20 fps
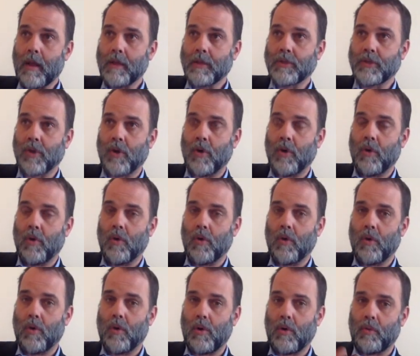So
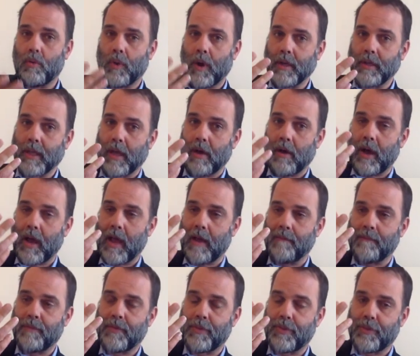right now I
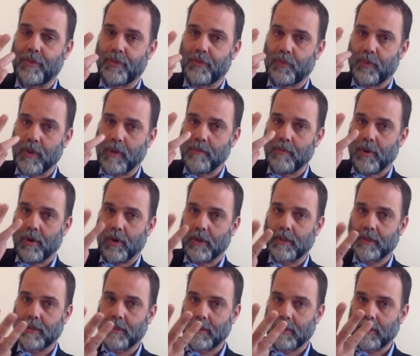have three
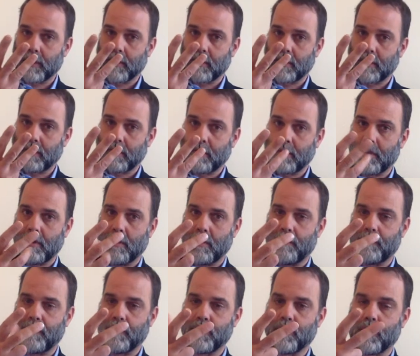books
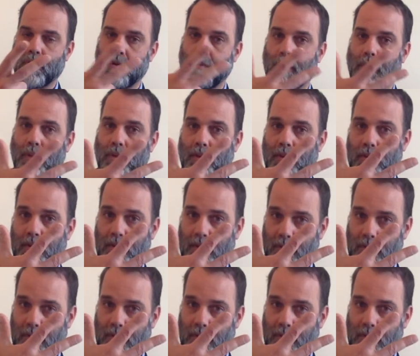or if you're German,